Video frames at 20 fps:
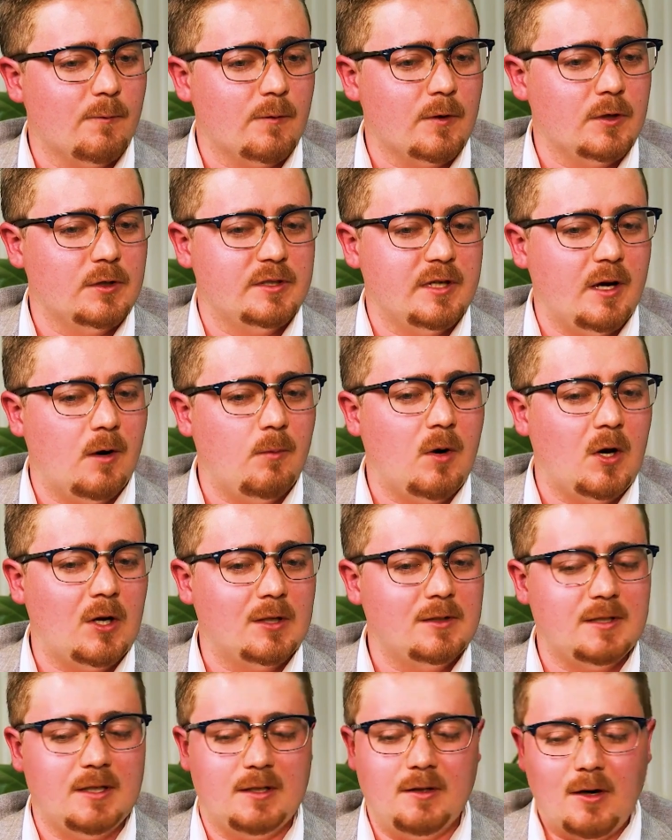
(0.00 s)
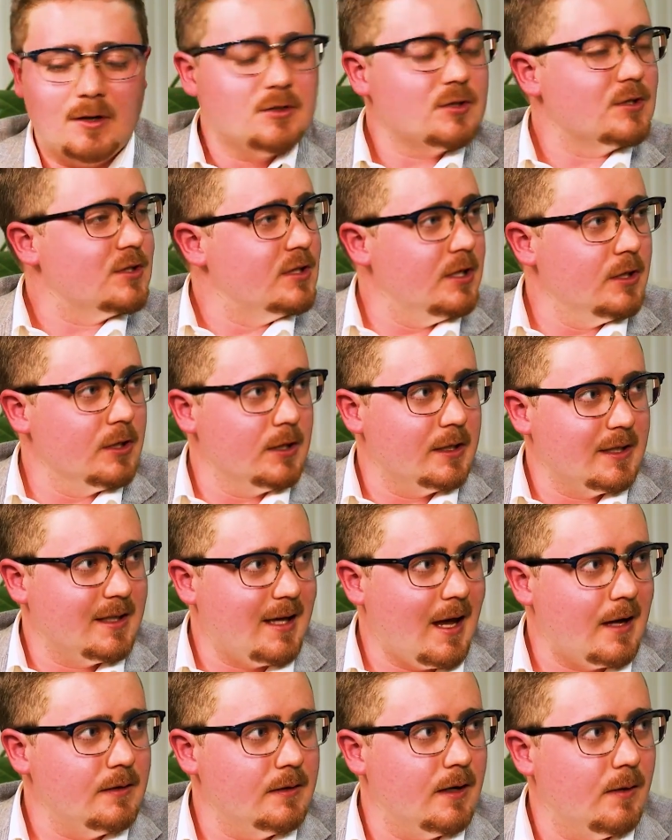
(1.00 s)
for Del Monte, not just here in
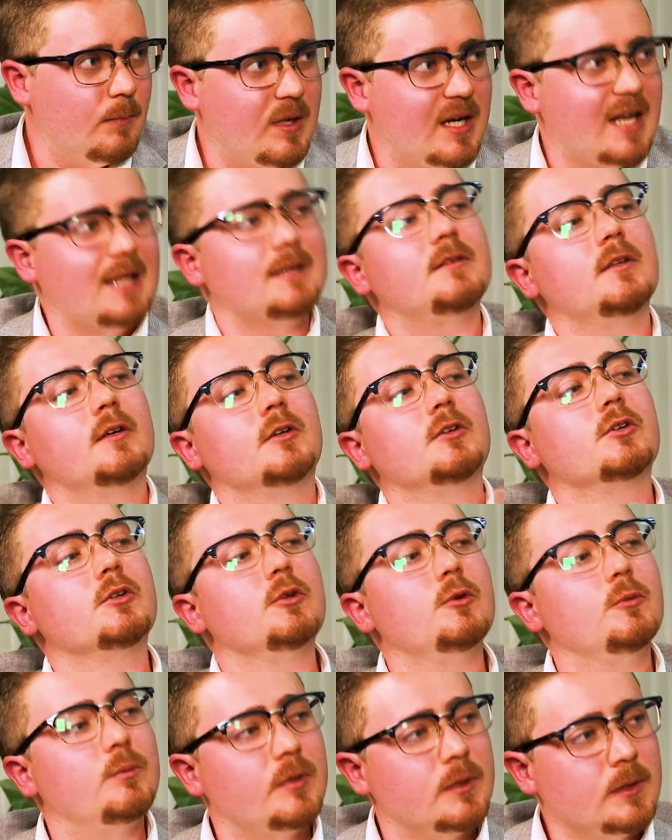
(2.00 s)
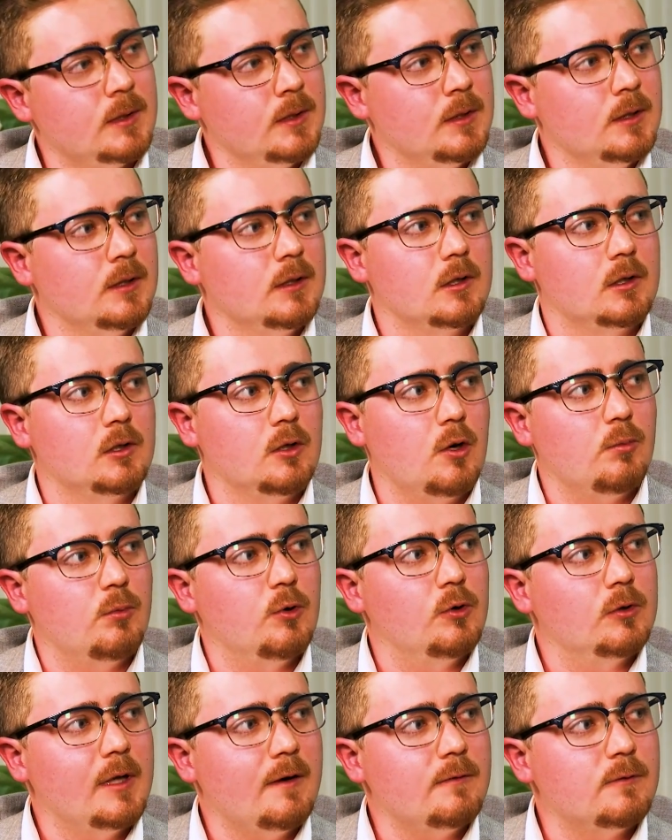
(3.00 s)
Kenya, but at the group
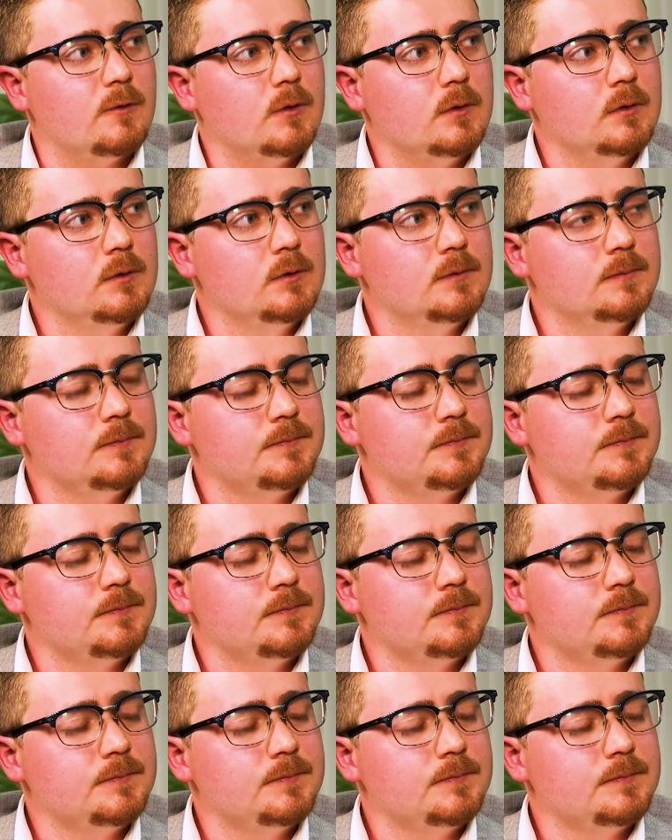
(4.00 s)
global level?